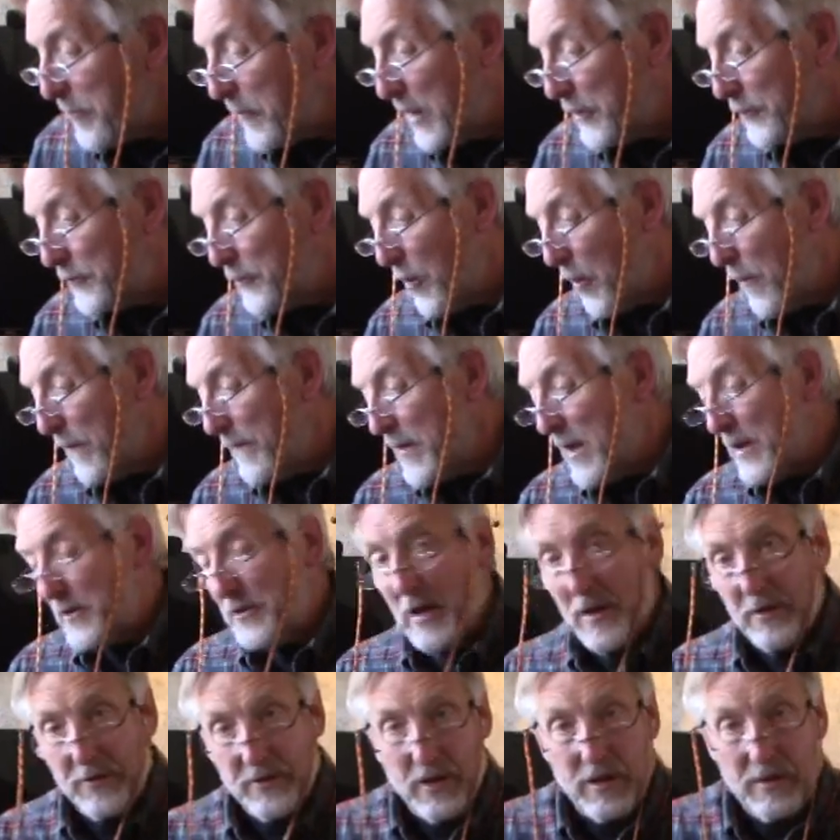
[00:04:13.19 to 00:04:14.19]
So
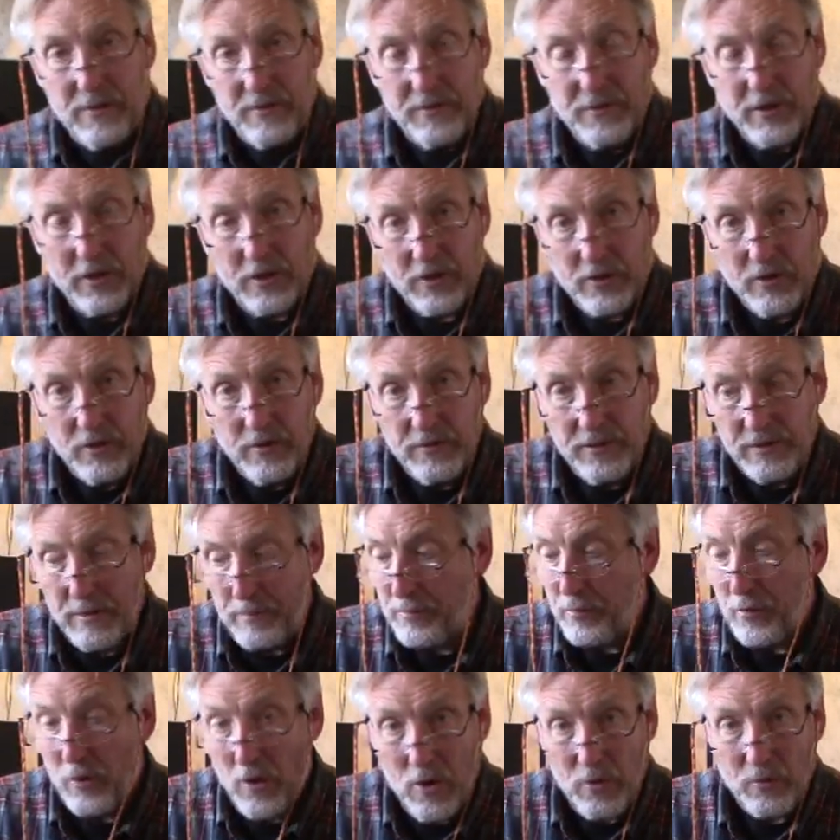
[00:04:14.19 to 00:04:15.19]
the
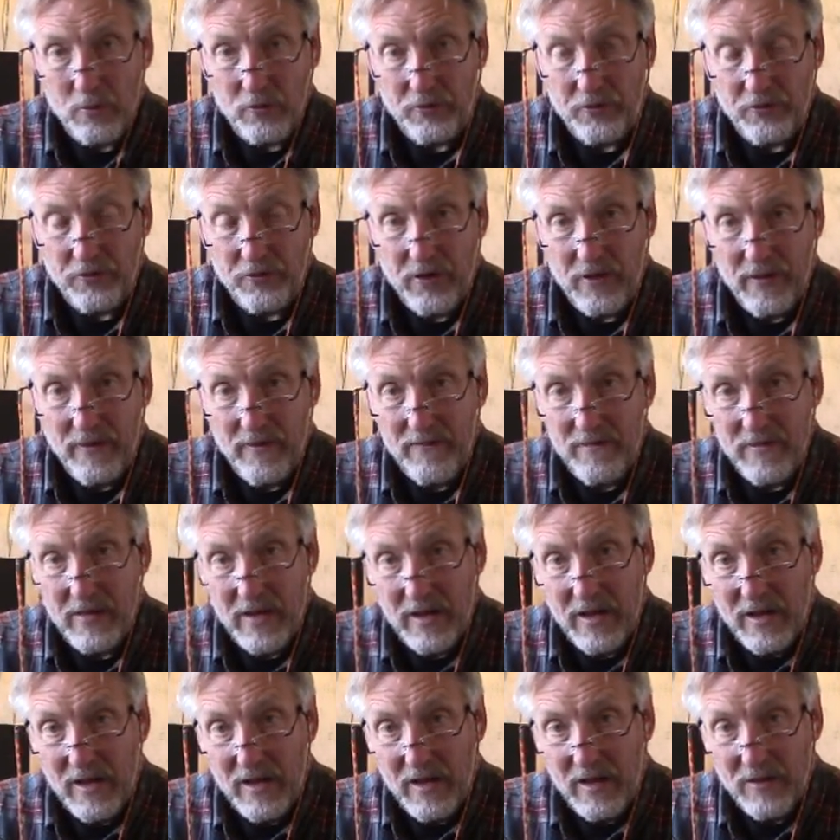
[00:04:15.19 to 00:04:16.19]
pros,
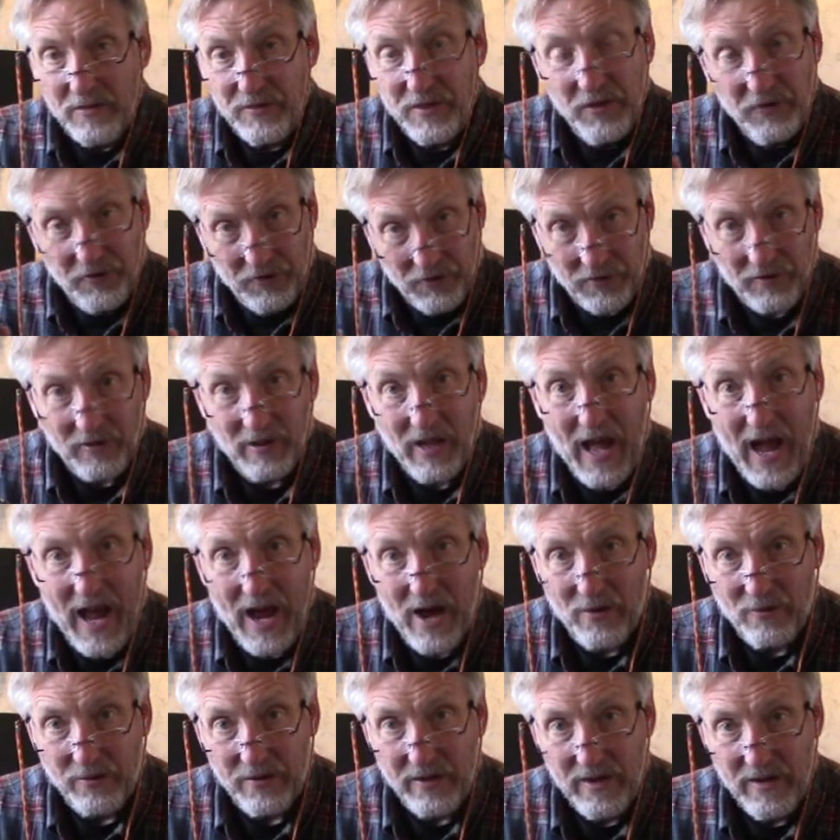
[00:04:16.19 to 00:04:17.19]
this is
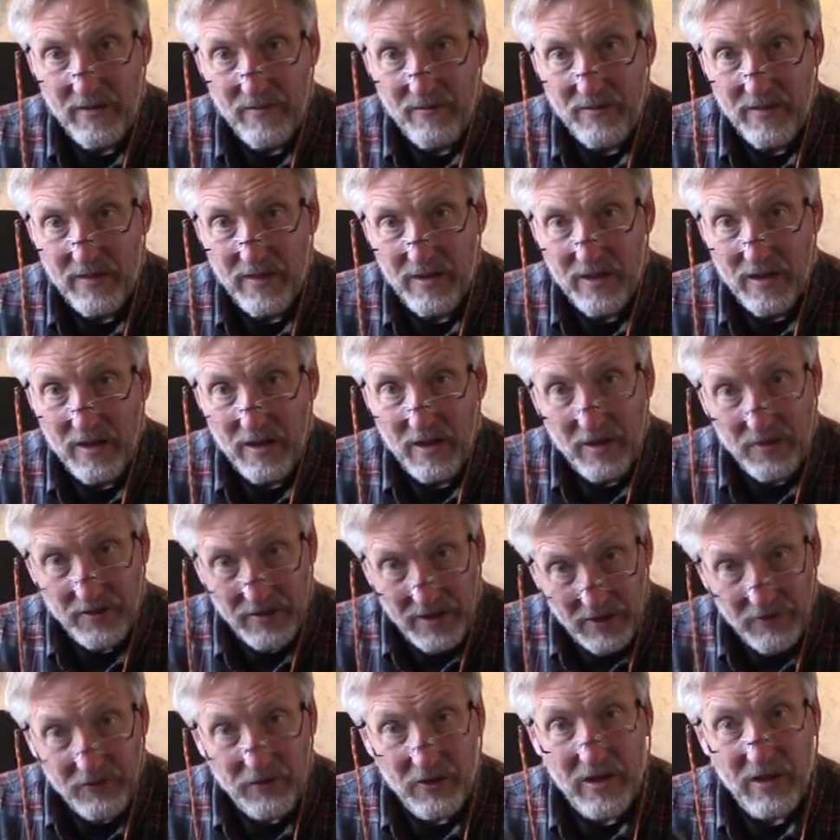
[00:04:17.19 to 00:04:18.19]
loud.
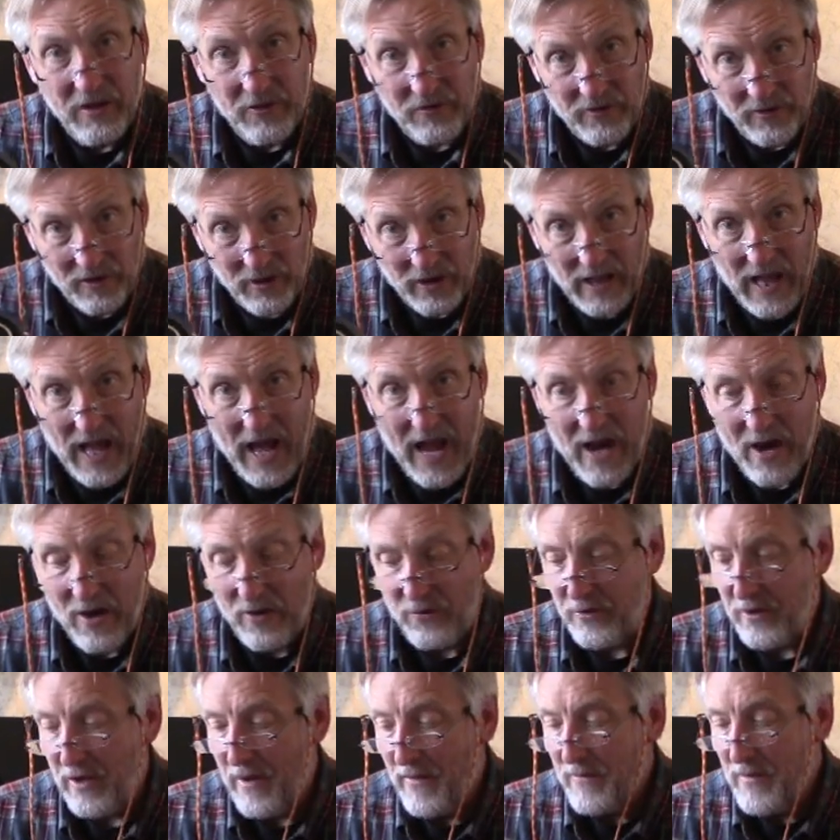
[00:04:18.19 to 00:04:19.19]
This is
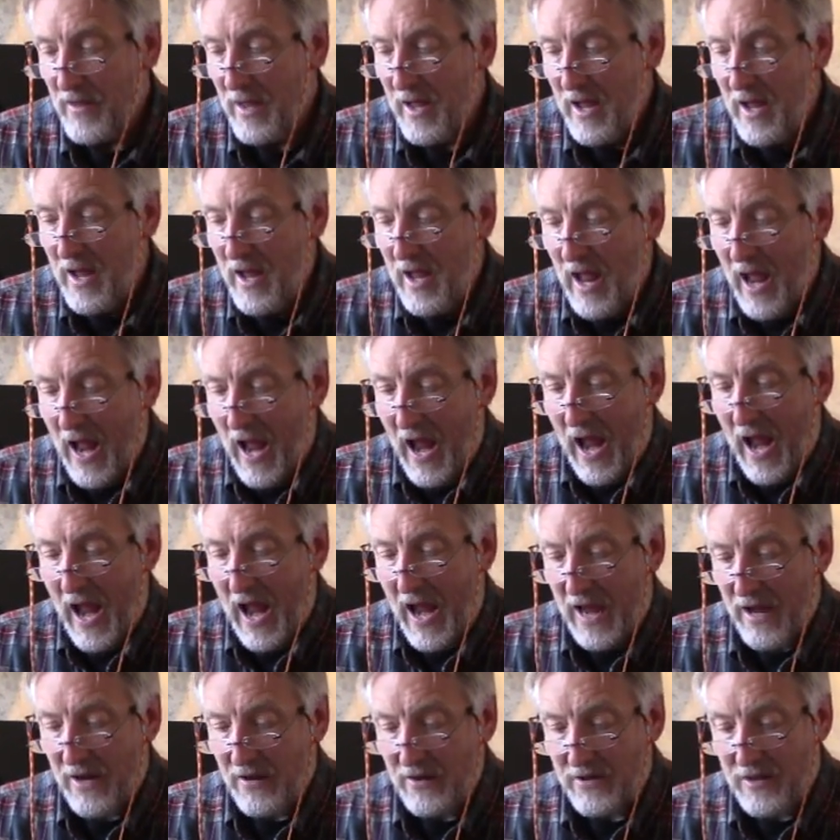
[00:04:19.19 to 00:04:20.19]
loud,
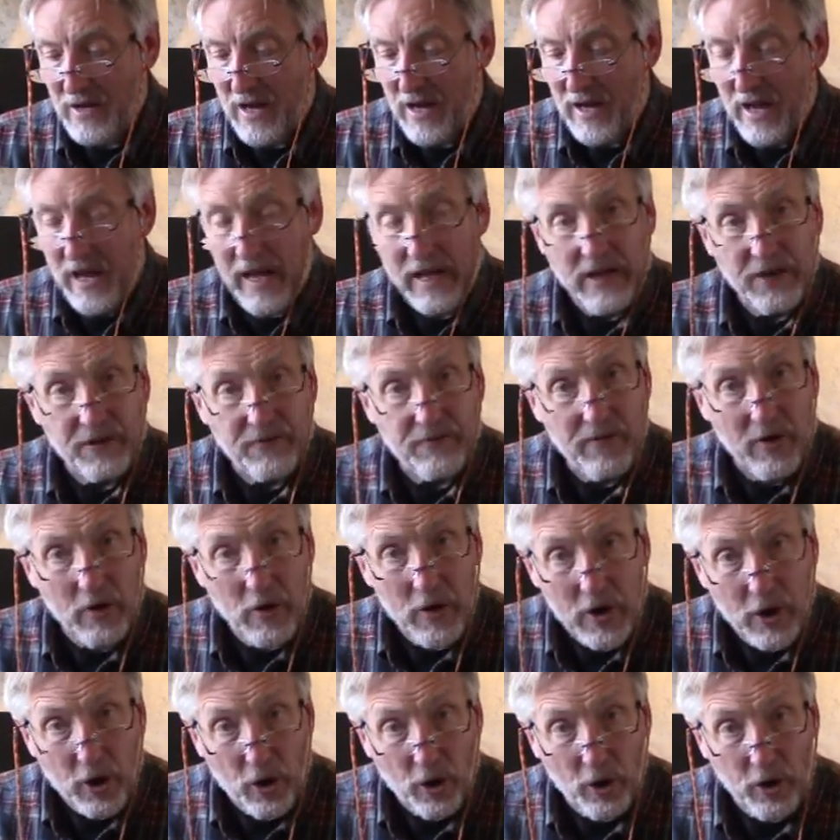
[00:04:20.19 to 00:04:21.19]
and it's
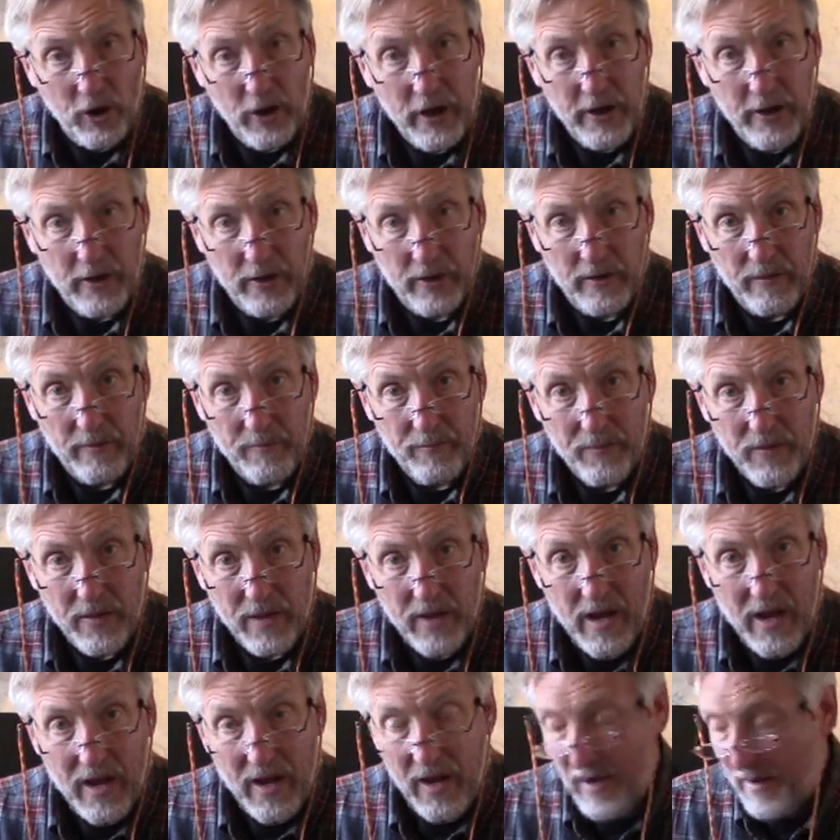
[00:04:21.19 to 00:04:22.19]
very clear.
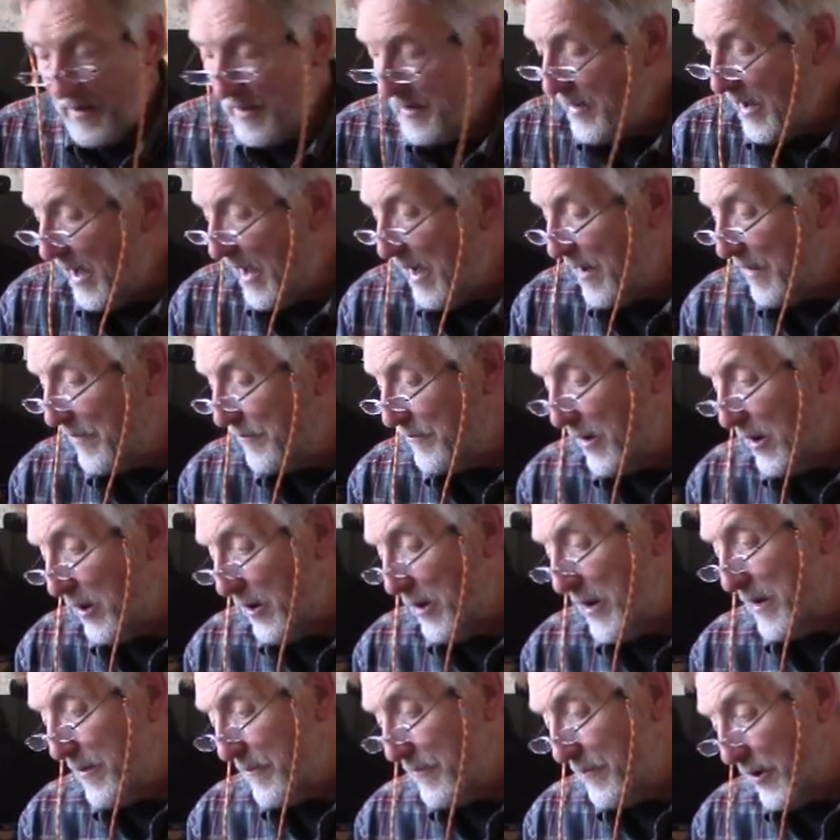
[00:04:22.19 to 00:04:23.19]

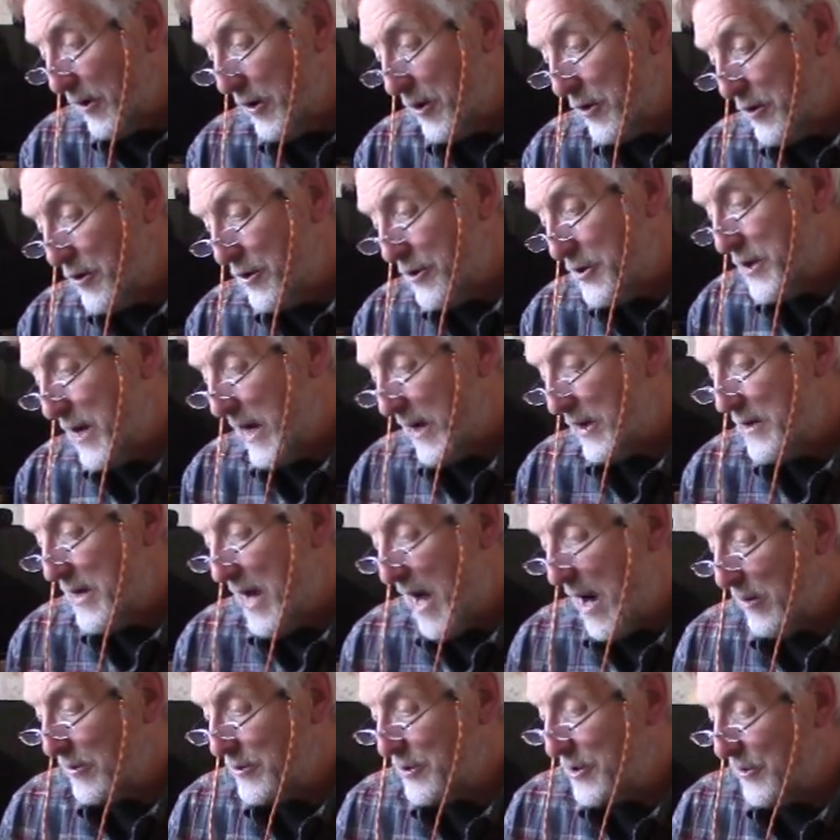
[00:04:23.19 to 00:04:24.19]
Very good
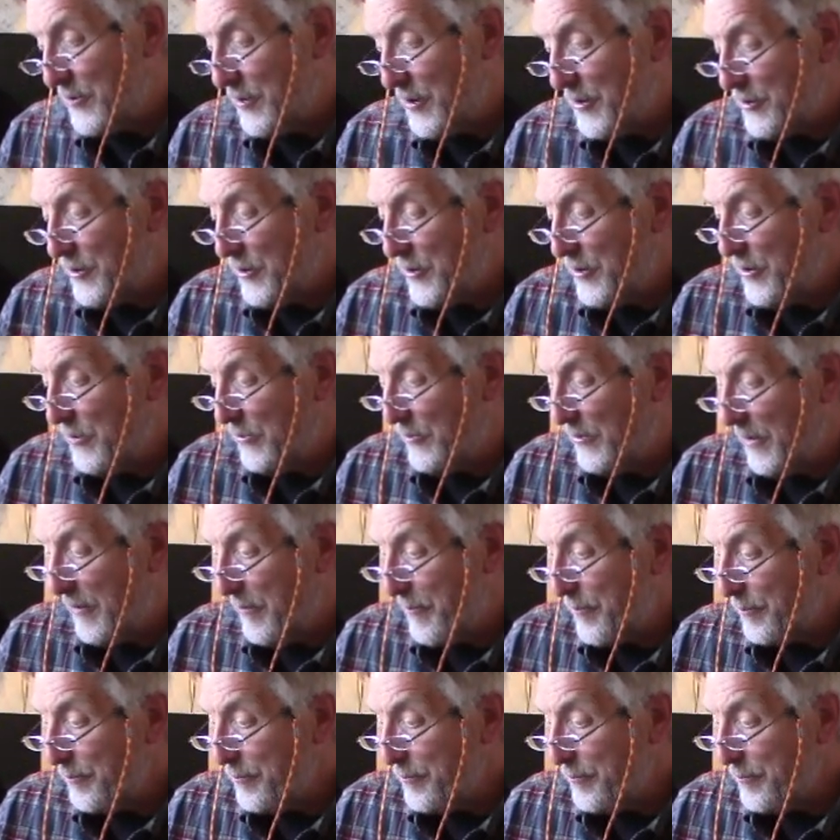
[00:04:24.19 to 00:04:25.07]
technology that they're using.